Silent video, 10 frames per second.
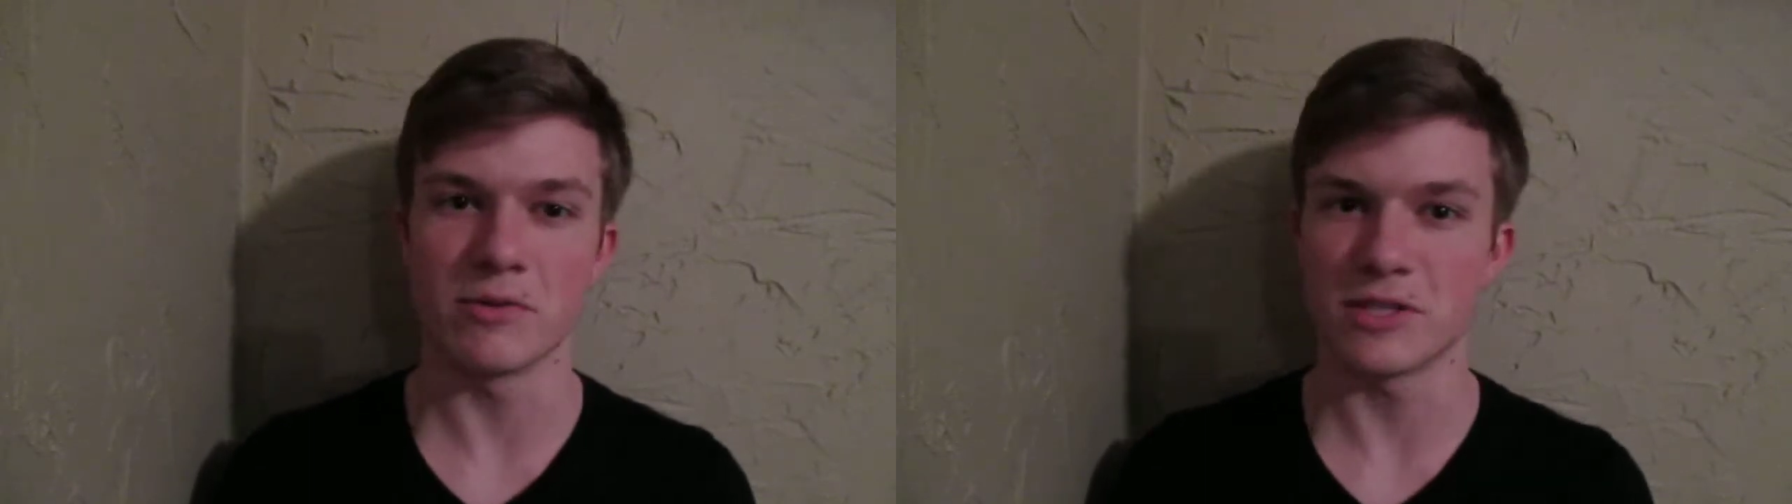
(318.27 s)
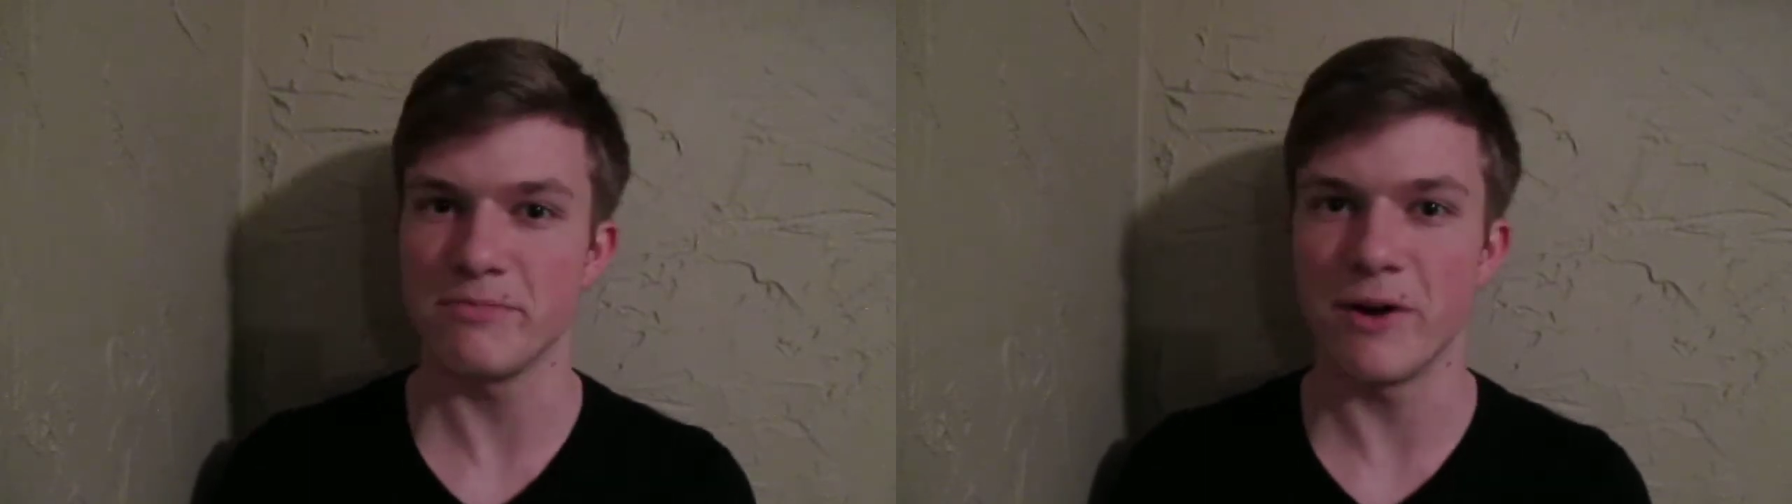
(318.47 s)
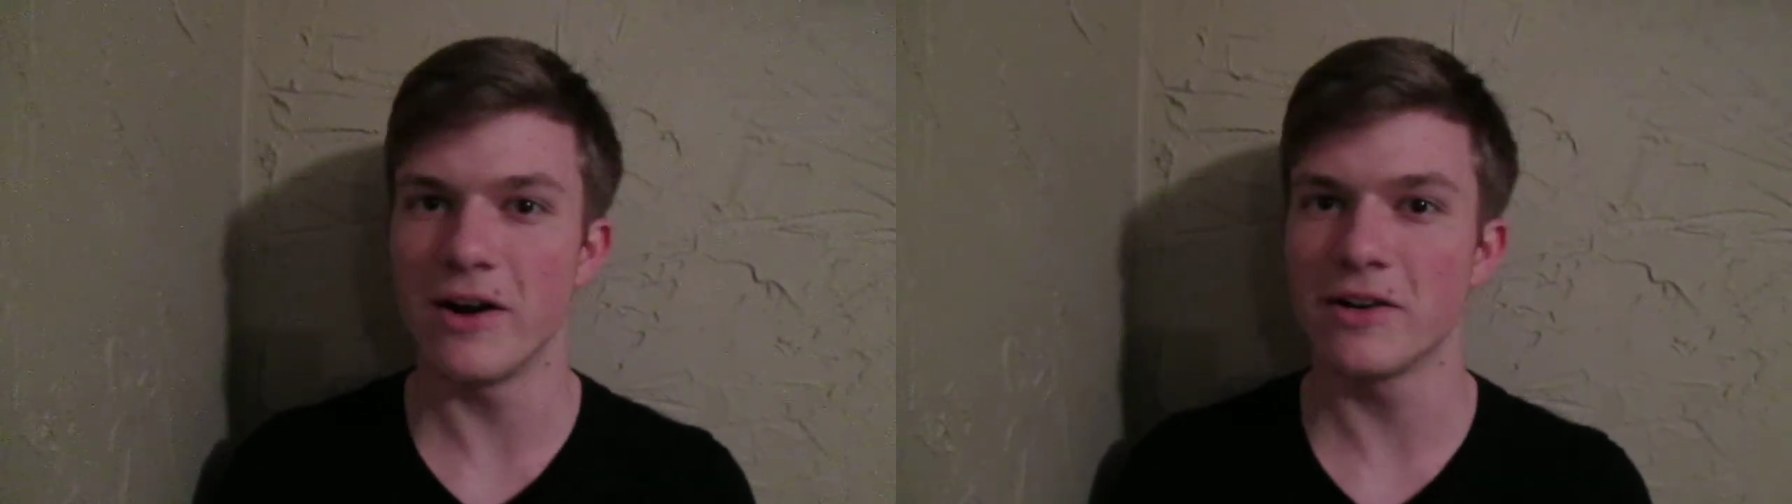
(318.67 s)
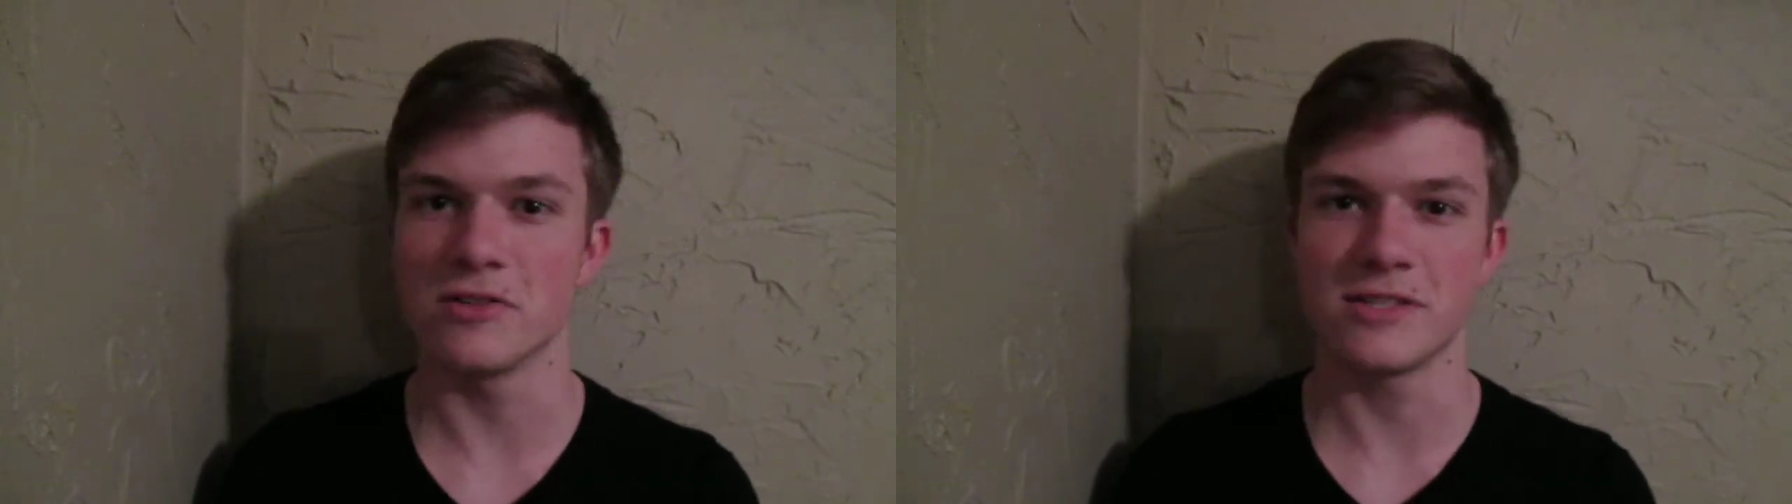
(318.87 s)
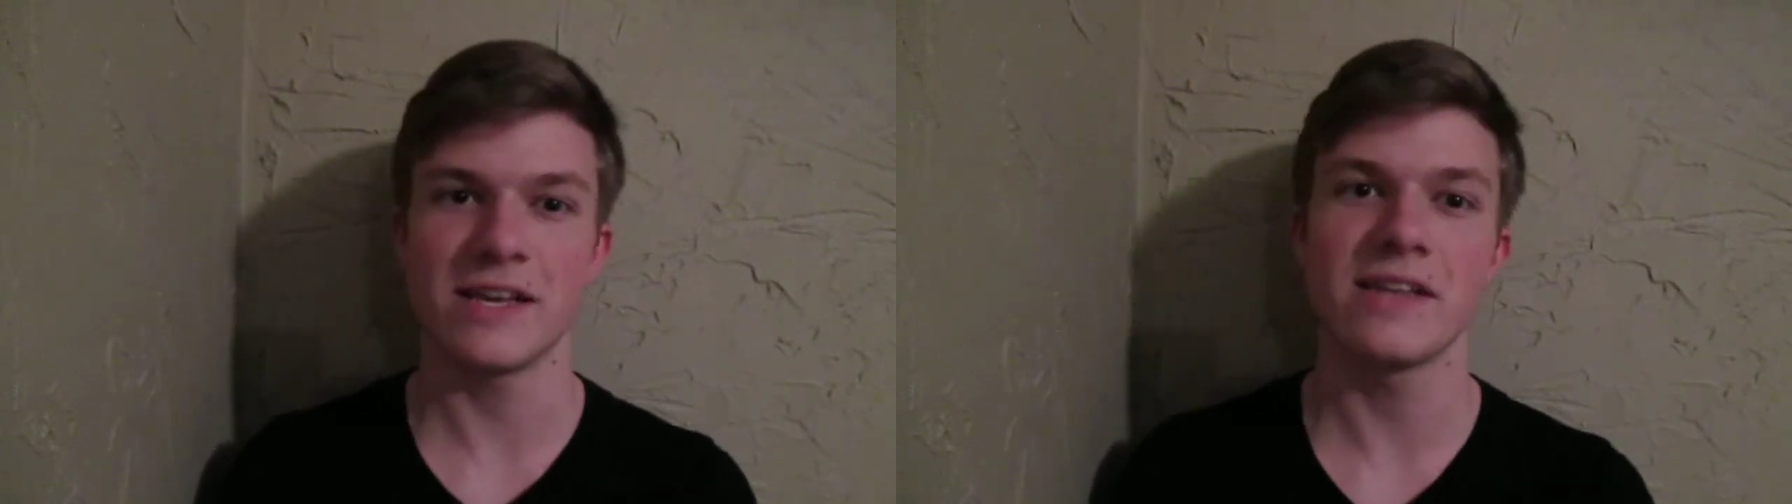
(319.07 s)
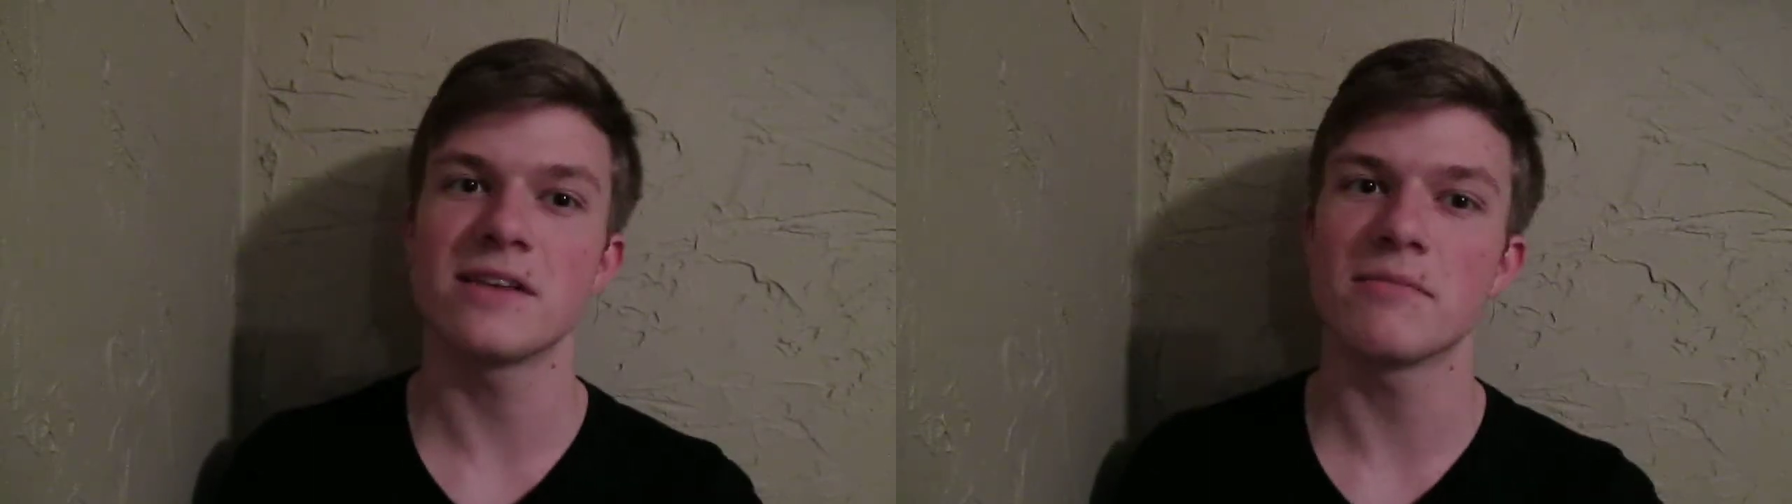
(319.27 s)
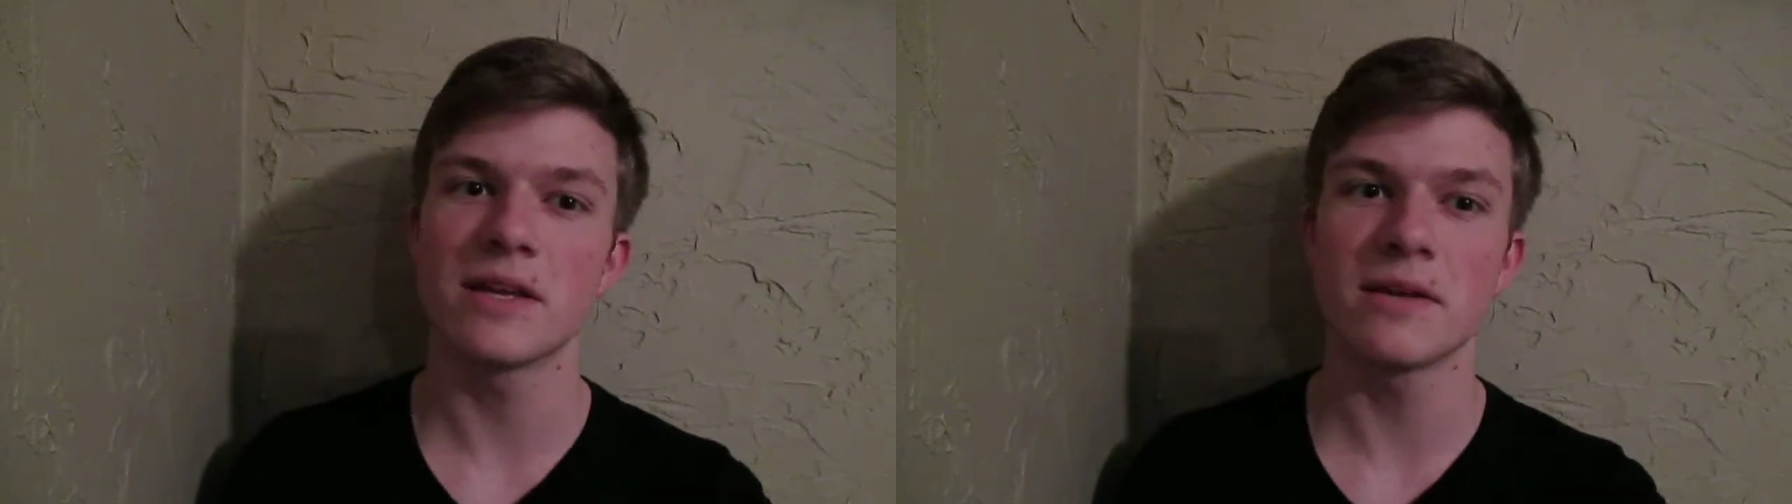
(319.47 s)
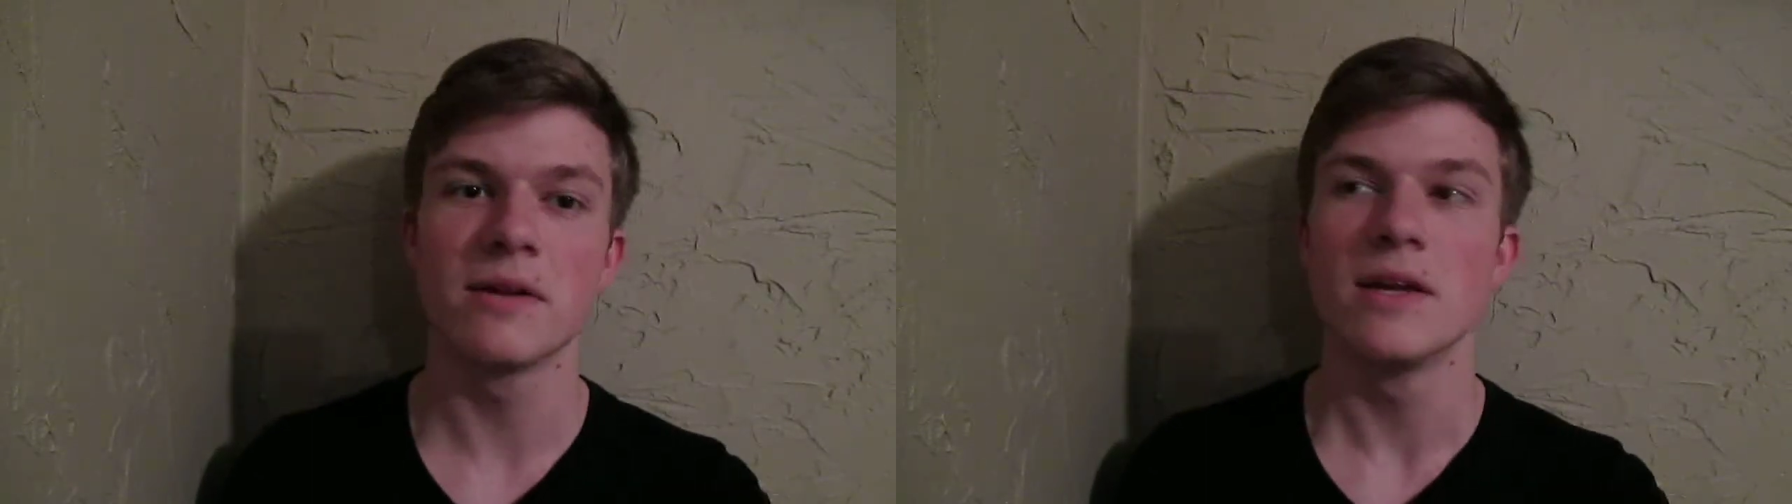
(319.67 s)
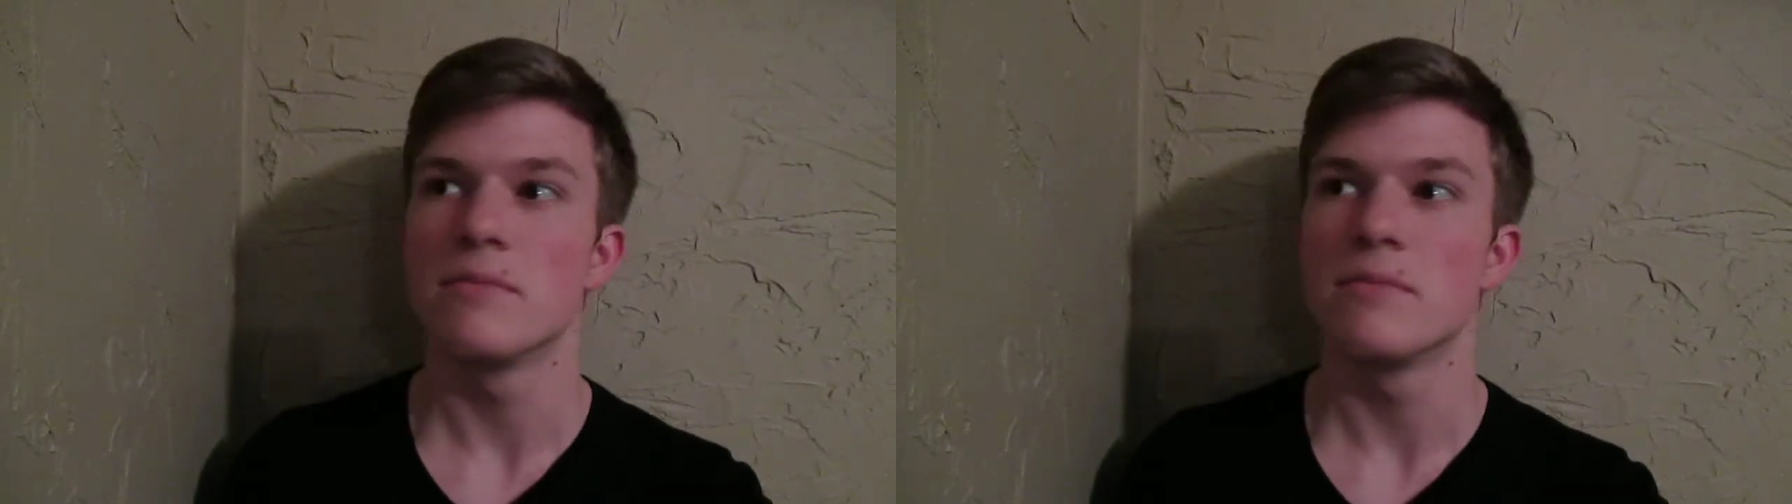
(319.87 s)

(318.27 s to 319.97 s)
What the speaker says: respond or say something,